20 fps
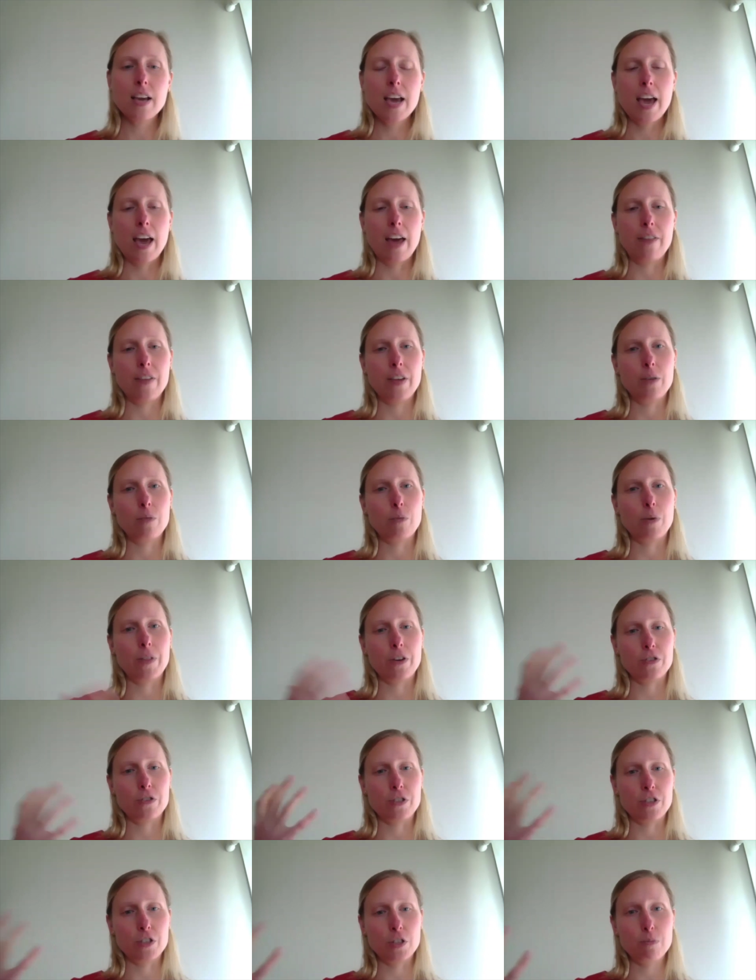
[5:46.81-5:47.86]
And then when there's a
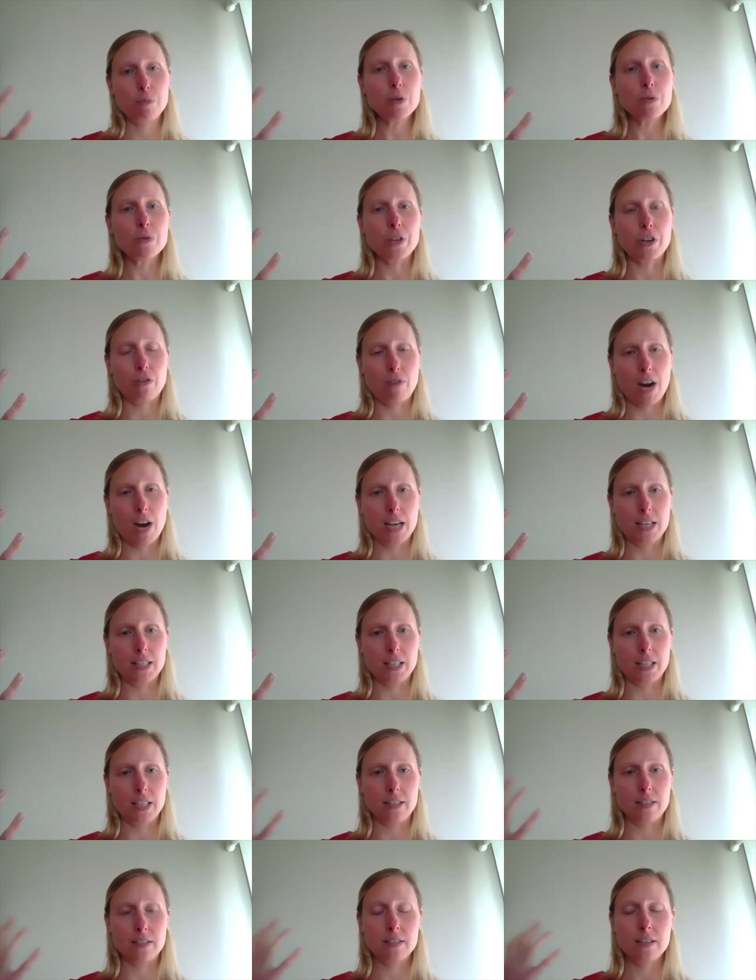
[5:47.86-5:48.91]
dispute that
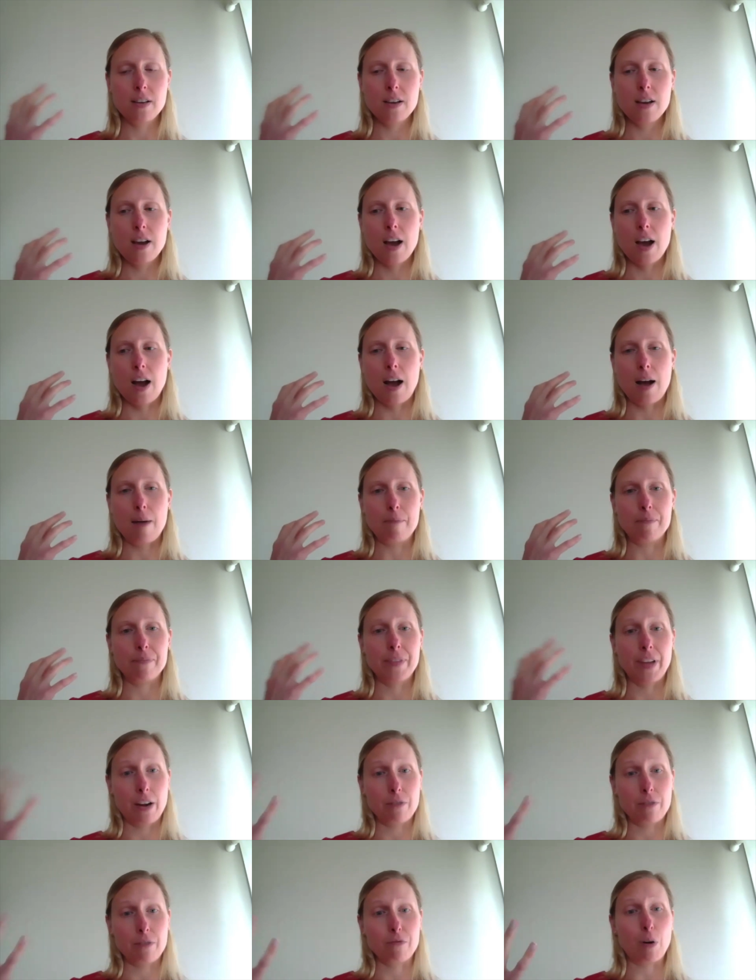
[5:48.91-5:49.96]
arises, um,
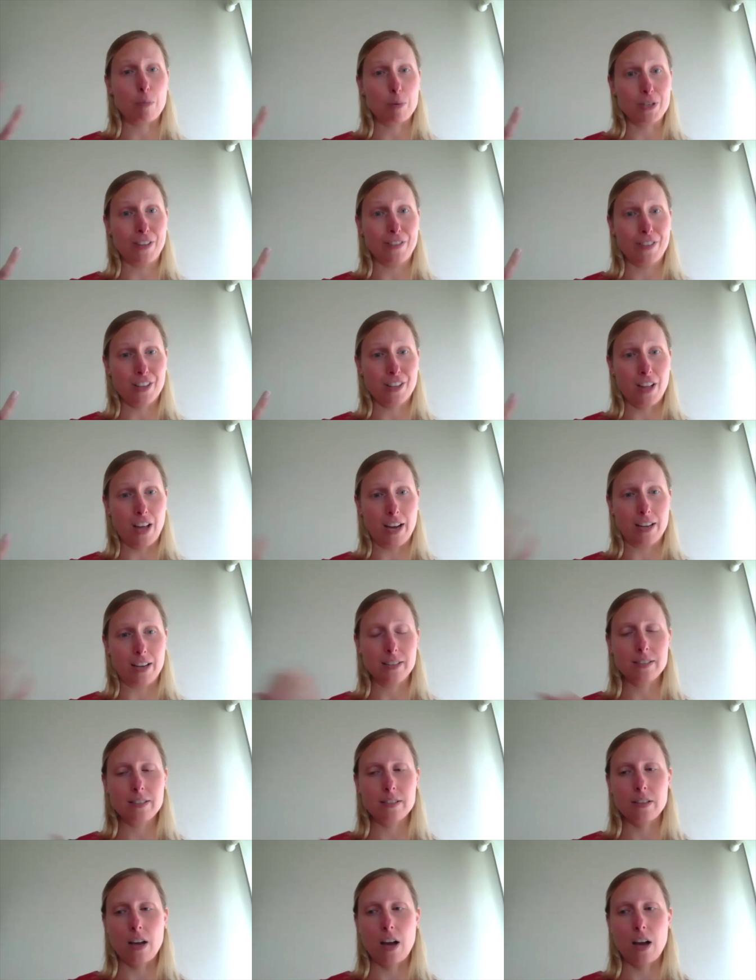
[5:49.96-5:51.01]
they represent the
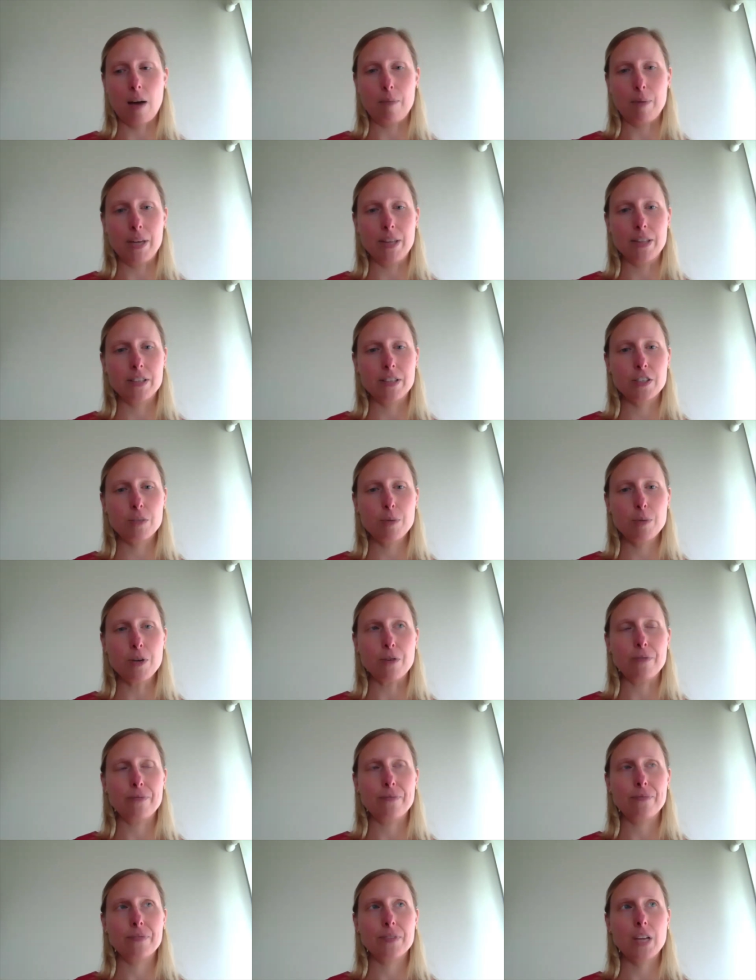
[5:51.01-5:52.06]
clients um, in the dispute.
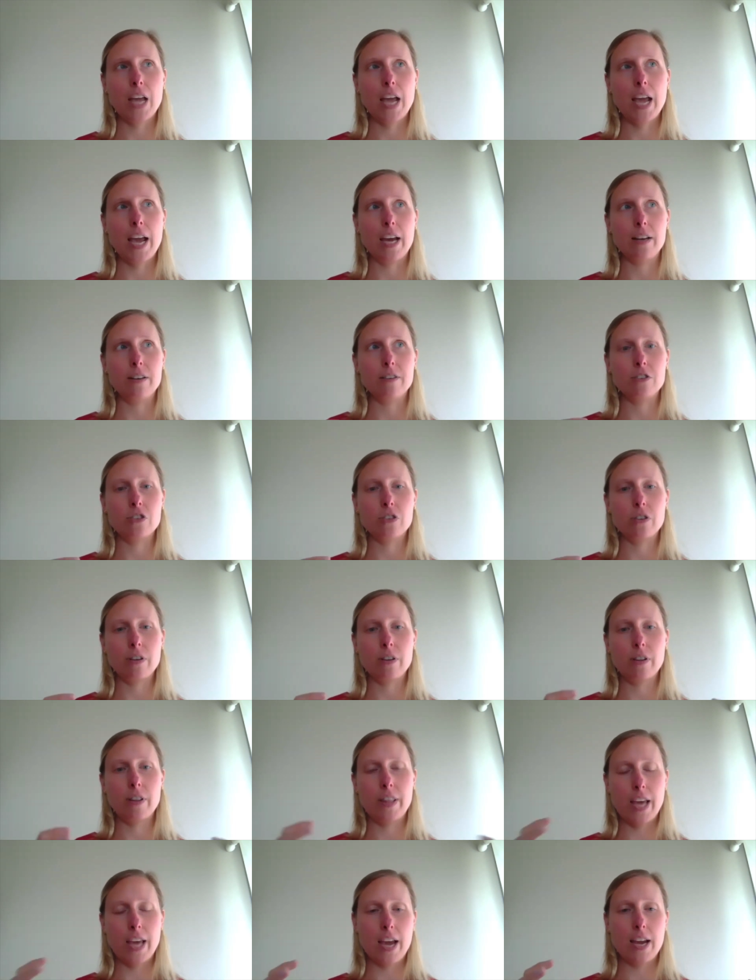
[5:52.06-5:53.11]
And
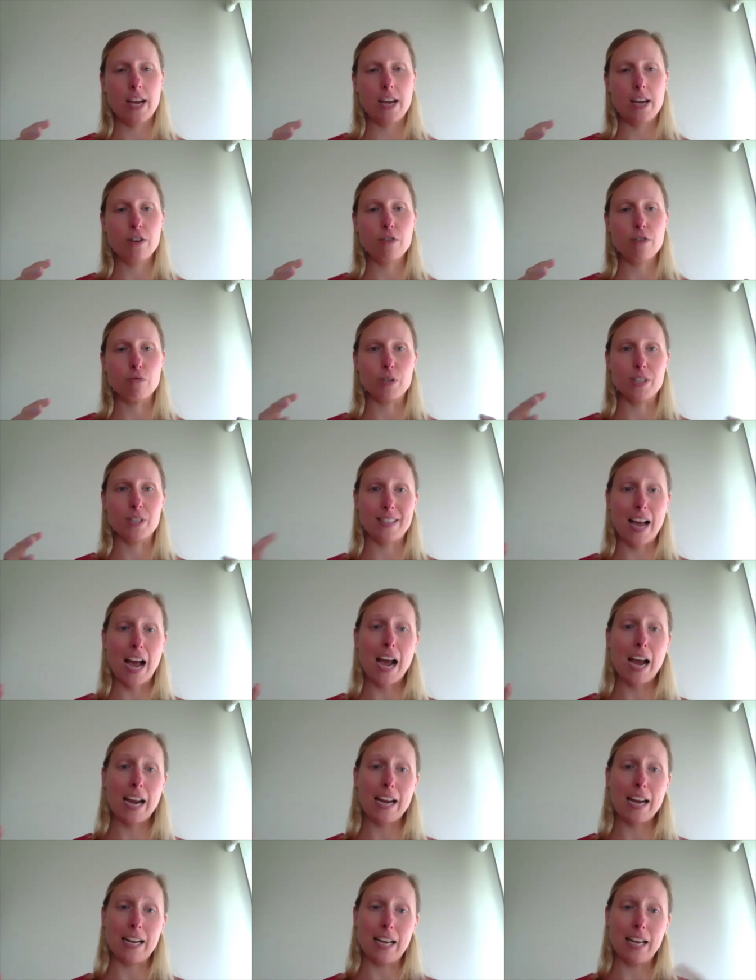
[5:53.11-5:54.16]
they
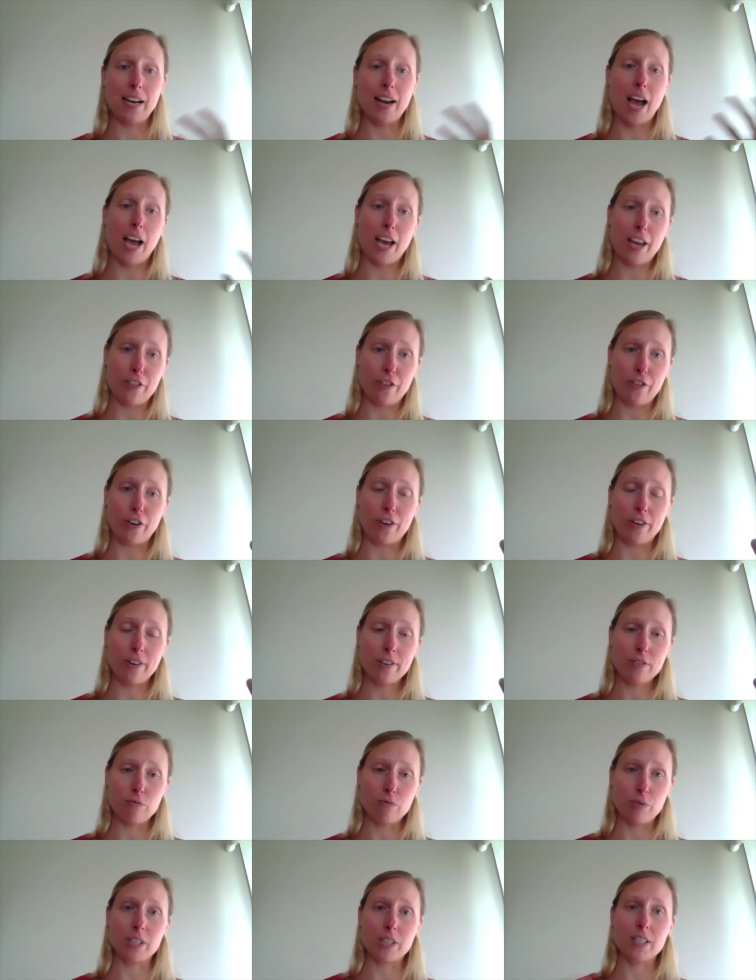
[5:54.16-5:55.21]
reside in either
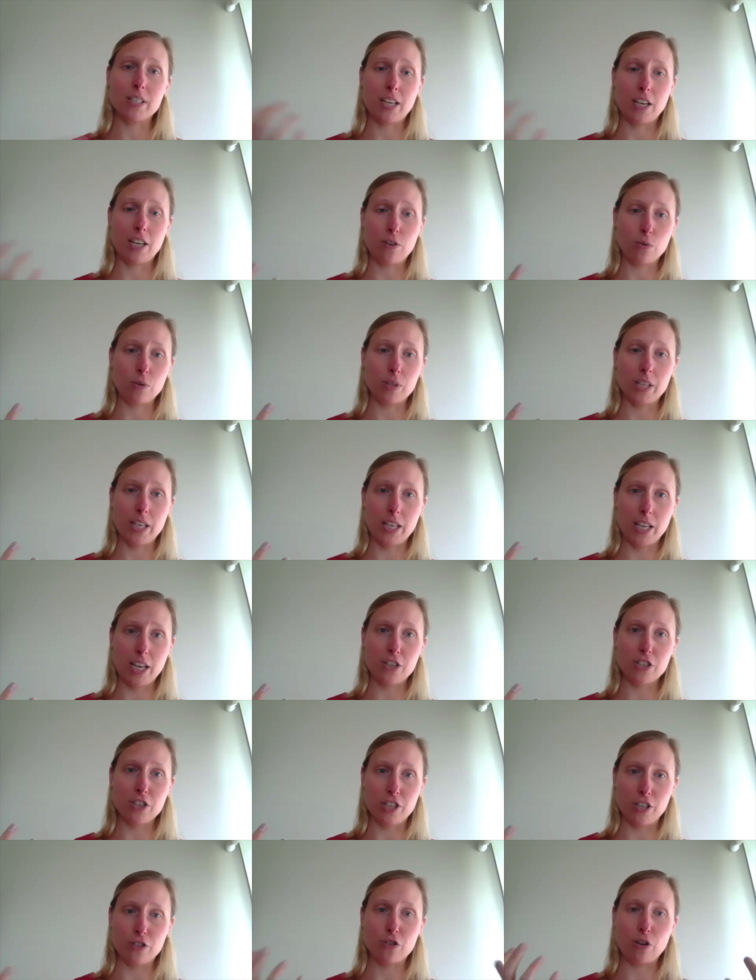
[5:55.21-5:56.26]
real estate or
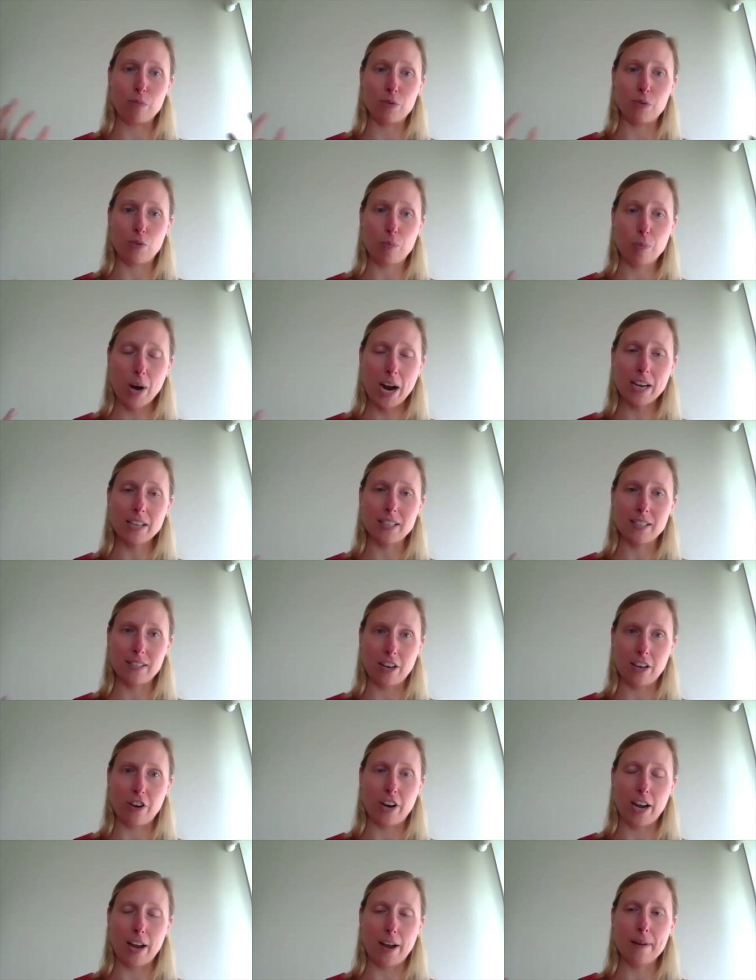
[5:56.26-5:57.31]
litigation in terms of a practice
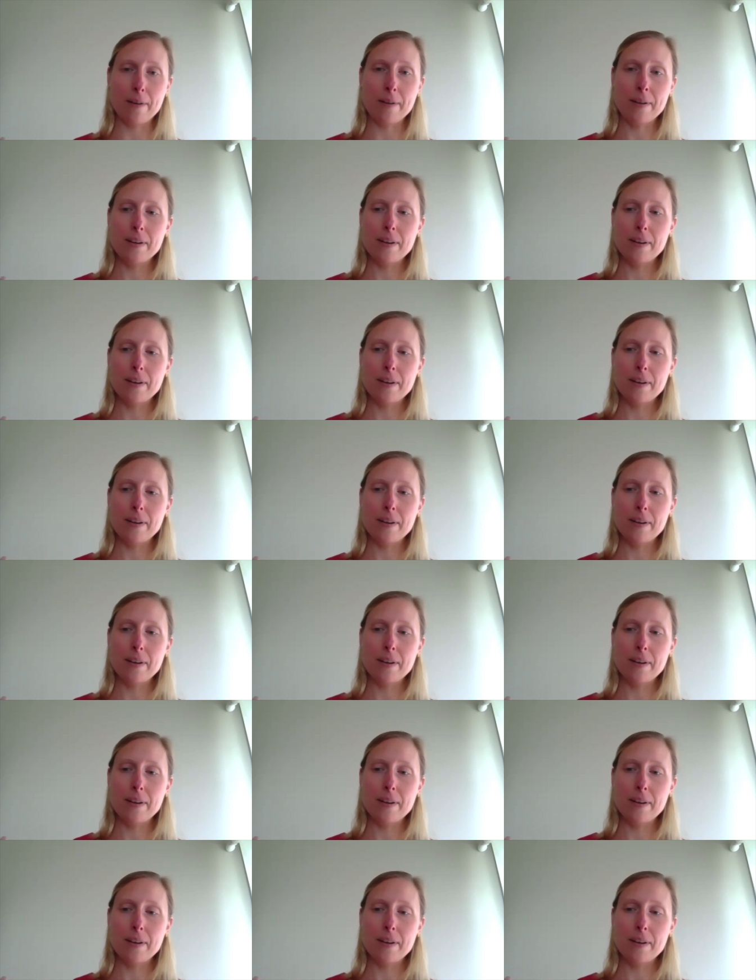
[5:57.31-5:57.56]
area.